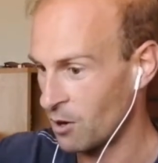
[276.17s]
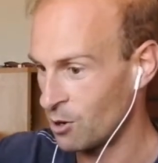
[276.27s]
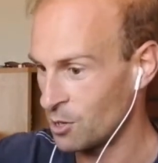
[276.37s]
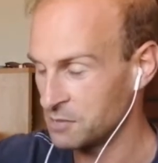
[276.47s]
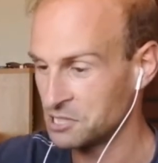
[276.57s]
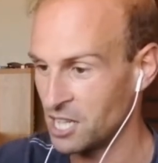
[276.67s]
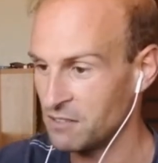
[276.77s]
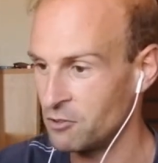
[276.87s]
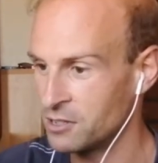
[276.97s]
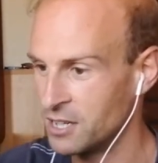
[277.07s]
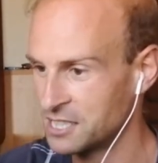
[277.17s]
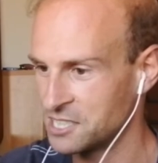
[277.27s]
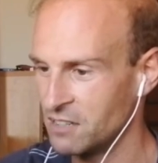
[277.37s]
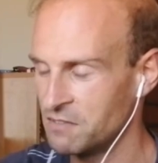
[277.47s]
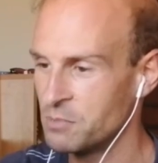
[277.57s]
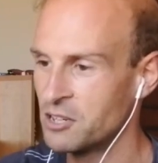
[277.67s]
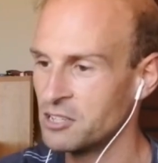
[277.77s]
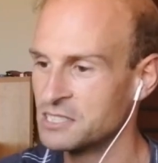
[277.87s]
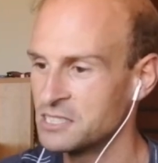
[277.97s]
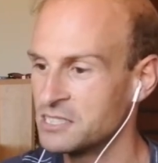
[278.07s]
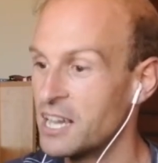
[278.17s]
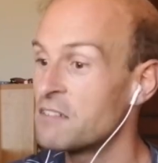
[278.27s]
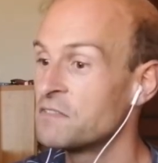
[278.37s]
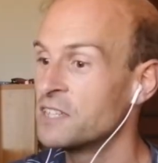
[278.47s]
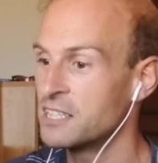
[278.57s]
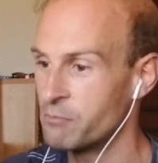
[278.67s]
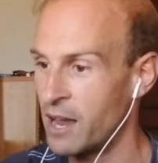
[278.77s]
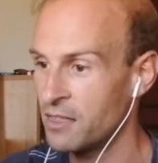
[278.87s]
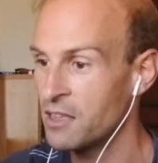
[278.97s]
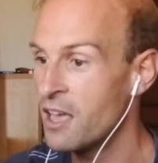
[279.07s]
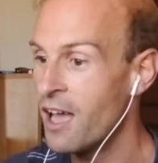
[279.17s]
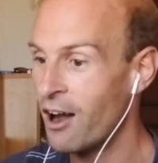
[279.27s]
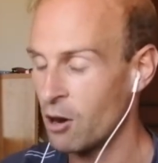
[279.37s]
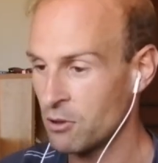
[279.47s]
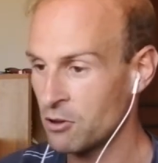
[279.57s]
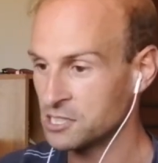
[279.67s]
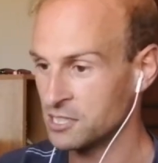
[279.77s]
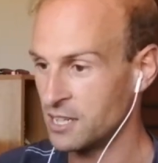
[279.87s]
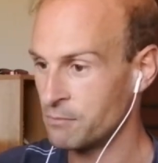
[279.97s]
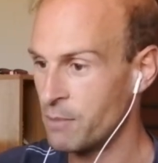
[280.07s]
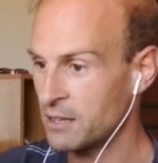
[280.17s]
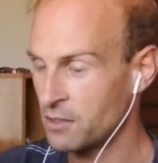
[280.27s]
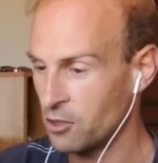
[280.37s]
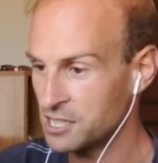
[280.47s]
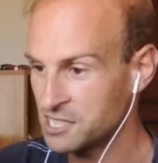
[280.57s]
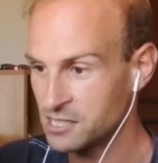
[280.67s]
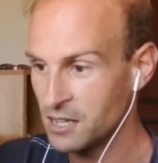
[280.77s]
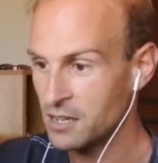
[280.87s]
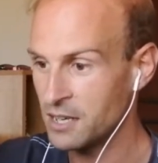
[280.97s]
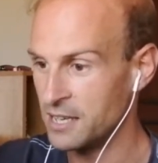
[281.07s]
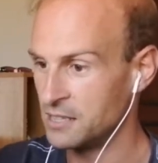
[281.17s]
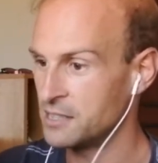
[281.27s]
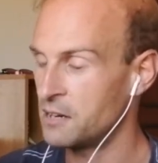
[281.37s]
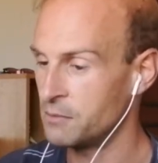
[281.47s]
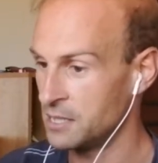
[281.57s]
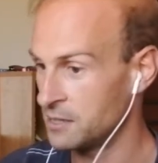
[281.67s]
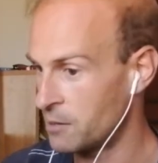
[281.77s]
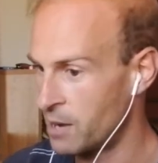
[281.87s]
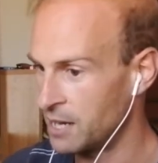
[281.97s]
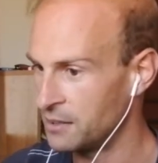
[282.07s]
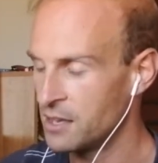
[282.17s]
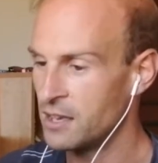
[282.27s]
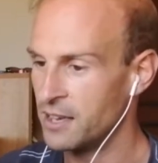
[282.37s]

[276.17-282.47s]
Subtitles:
on himself, on herself, because they are feeling bad or because there are bad thoughts in their mind.